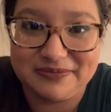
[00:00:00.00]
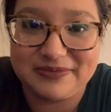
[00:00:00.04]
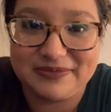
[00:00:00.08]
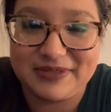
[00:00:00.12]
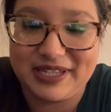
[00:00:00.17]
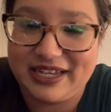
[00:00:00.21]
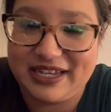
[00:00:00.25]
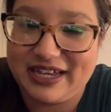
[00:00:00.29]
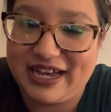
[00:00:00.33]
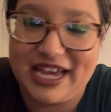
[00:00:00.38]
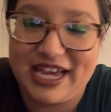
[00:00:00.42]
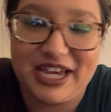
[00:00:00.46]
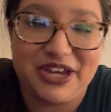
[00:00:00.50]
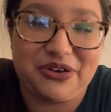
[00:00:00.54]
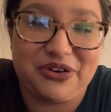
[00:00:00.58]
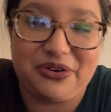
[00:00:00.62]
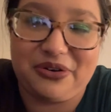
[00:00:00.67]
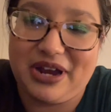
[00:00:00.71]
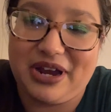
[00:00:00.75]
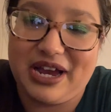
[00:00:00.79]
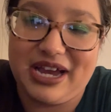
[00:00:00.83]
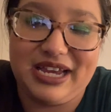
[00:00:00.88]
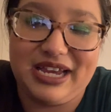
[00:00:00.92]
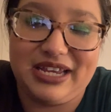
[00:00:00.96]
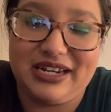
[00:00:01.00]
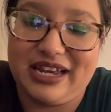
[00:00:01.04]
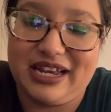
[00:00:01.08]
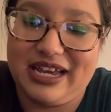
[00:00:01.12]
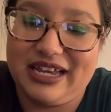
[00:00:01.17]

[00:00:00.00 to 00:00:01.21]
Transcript: Like I cried.